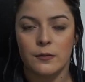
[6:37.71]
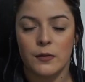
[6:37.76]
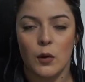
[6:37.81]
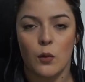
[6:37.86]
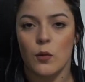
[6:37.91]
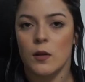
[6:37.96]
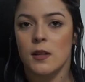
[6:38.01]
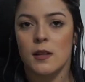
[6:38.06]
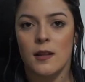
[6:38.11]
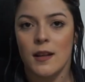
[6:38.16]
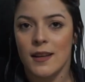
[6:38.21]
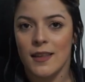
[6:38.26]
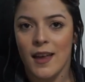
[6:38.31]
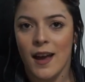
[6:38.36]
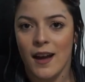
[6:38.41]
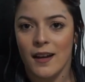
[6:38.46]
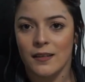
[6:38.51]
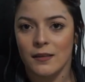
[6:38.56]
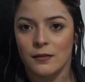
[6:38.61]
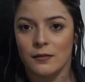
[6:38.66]
It wasn't like
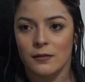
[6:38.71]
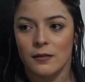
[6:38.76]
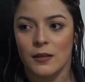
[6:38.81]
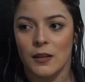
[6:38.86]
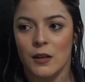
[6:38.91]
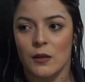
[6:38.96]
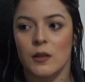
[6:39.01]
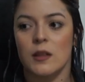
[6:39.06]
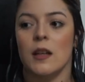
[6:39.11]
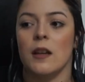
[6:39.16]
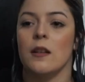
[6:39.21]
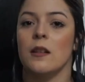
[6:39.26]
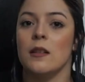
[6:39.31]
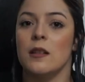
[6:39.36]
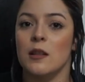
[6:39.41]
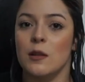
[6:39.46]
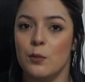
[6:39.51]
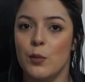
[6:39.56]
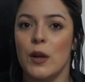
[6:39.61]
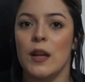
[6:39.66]
that was like
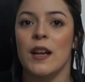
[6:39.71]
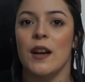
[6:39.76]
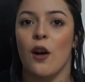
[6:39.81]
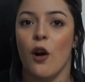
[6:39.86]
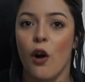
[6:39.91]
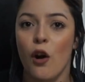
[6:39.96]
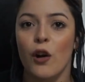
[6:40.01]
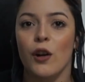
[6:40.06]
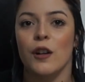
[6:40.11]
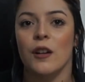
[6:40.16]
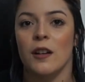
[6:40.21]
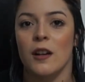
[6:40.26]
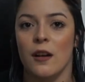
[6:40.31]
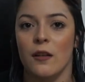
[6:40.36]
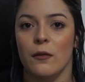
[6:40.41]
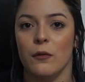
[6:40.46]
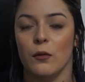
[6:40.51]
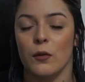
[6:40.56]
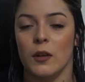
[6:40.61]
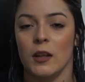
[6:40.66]
spinning hard
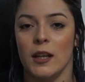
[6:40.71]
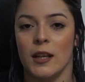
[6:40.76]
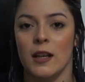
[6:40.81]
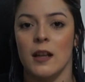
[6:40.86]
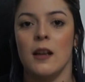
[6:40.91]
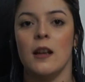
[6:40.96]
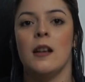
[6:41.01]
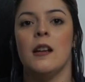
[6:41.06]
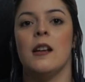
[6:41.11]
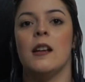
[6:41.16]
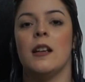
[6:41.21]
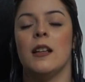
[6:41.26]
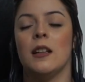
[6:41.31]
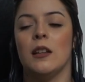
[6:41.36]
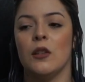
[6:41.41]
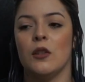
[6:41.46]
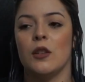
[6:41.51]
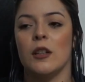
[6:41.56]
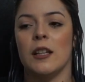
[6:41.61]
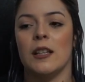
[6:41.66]
enough where like it
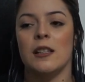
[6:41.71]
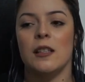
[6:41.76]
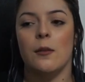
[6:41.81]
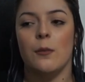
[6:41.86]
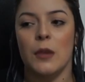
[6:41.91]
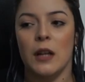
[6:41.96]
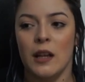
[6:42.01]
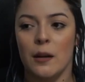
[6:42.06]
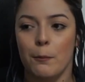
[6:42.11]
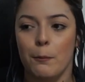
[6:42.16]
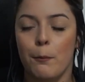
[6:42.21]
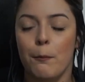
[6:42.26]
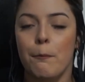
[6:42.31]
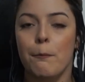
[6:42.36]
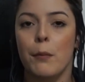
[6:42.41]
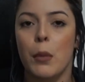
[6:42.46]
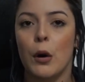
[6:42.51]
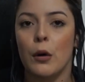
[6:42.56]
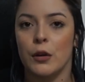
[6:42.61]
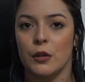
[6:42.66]
looked like somebody had
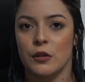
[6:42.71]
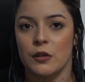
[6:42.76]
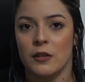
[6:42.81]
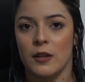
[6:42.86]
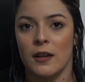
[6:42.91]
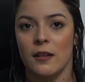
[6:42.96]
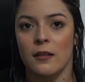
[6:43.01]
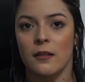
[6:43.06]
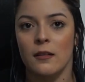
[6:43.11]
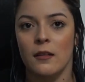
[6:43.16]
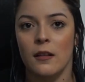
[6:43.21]
pushed it.